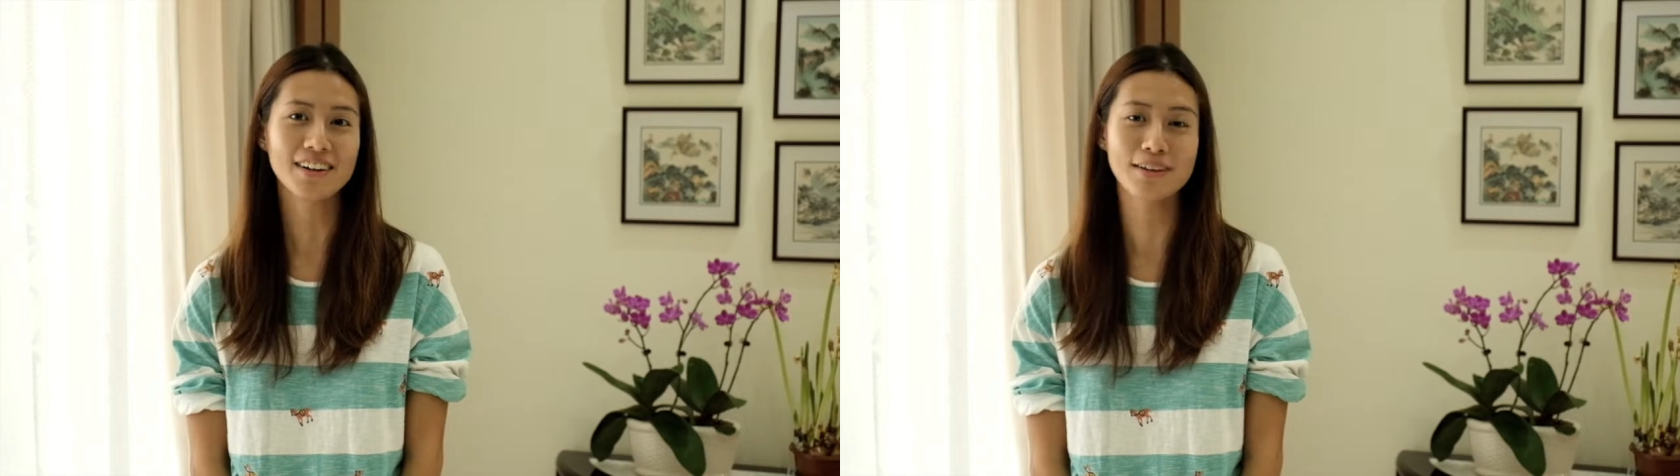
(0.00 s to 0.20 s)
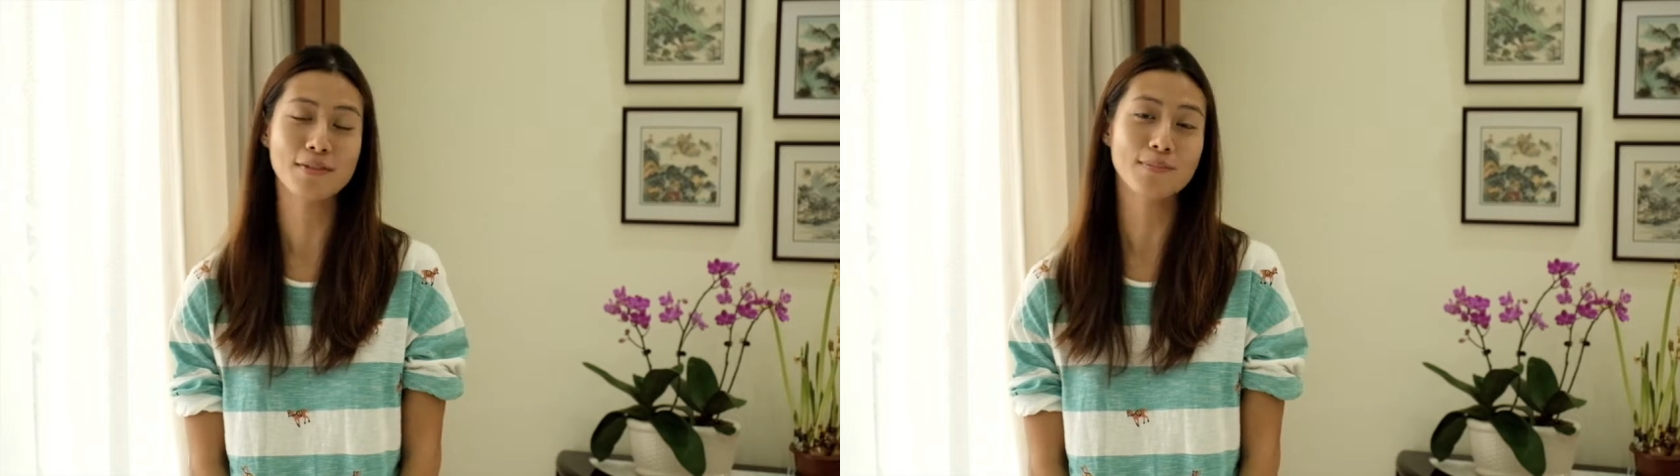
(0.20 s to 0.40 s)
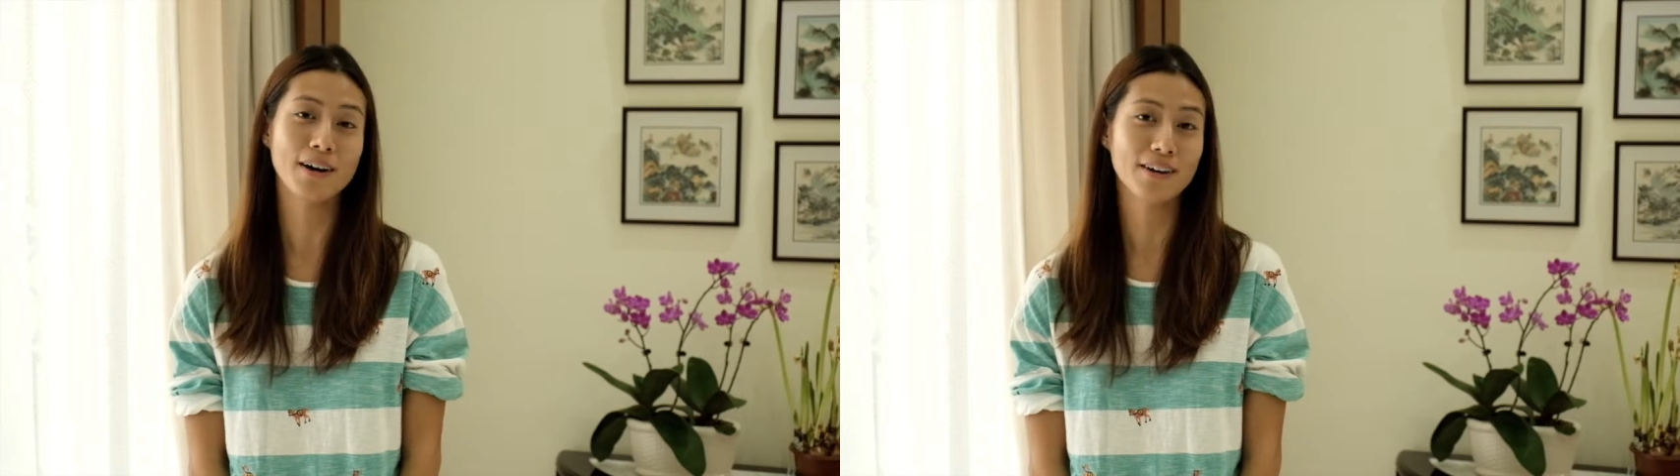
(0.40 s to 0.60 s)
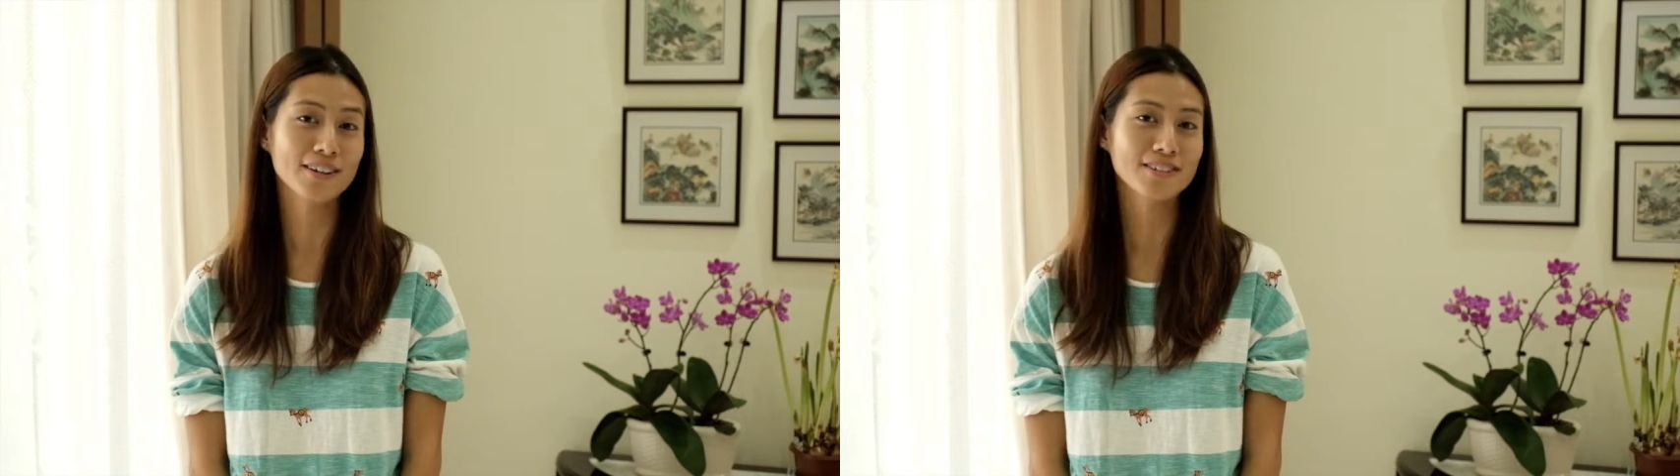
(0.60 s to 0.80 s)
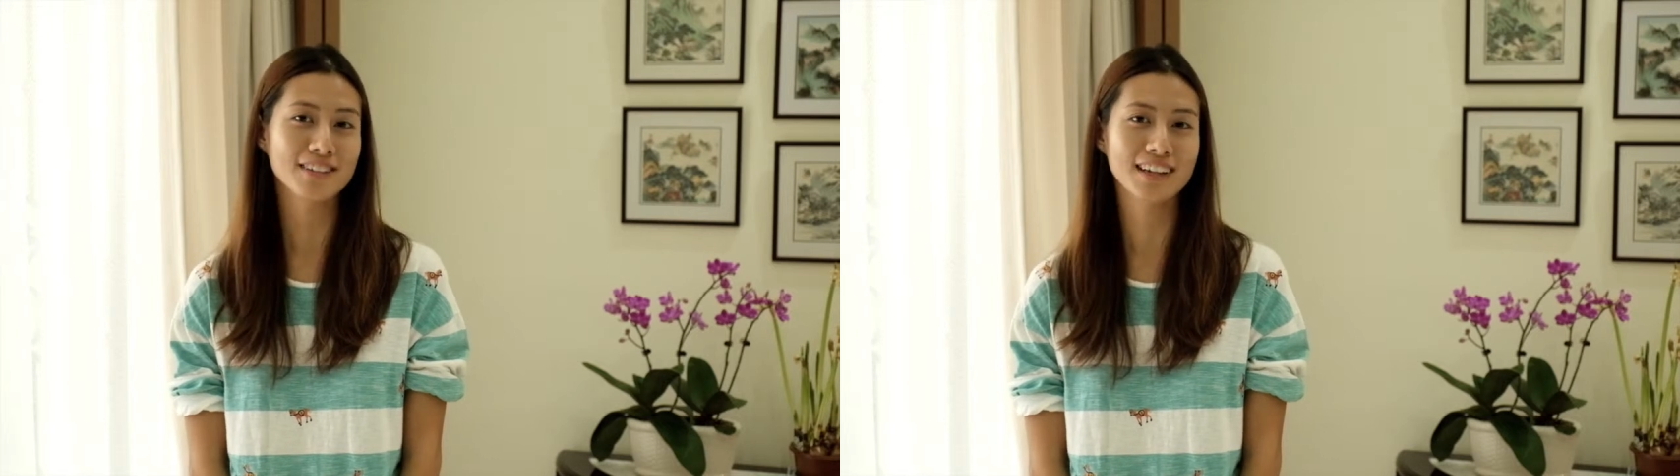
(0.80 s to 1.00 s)
or even
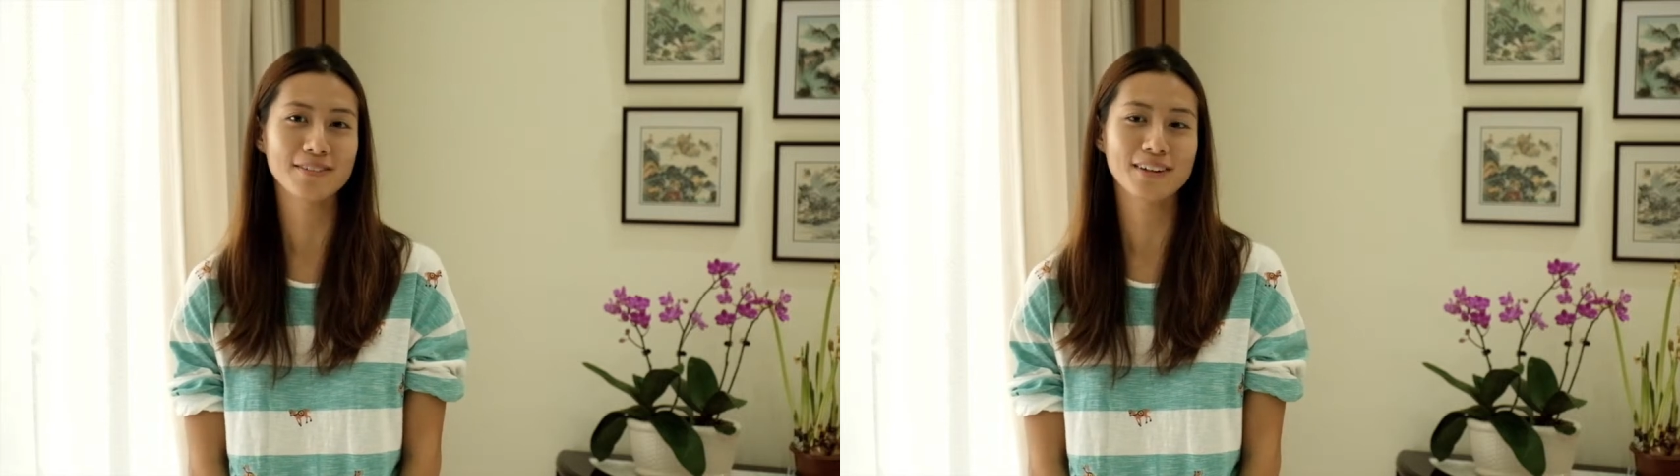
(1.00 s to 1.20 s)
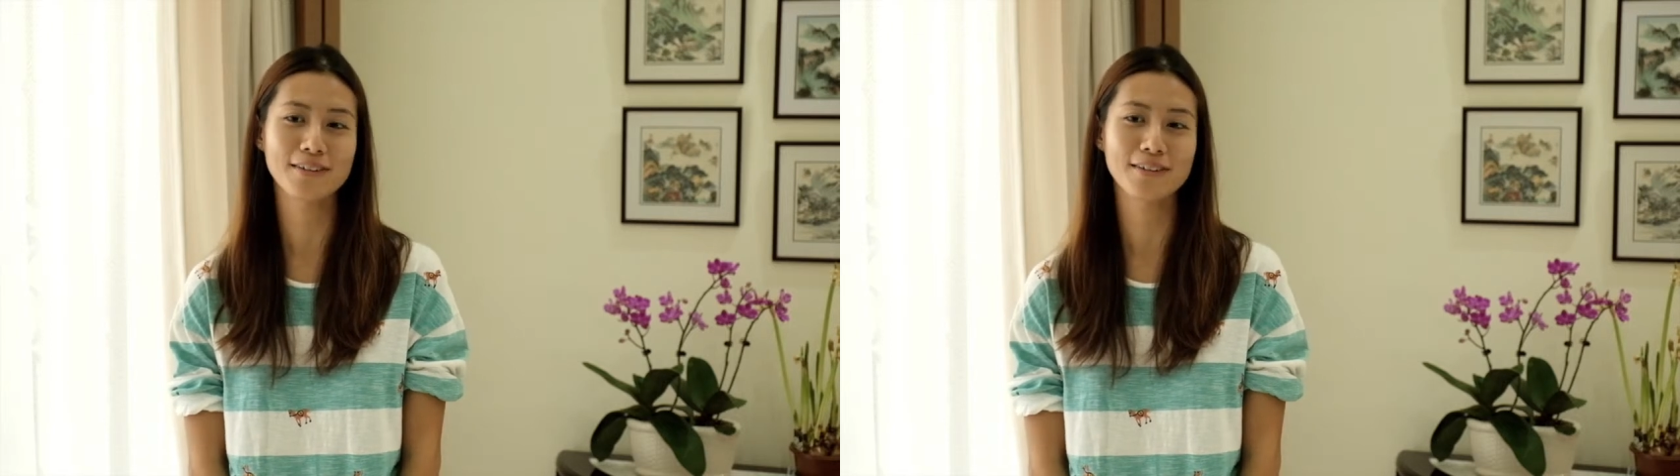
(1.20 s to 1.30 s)
prior to that,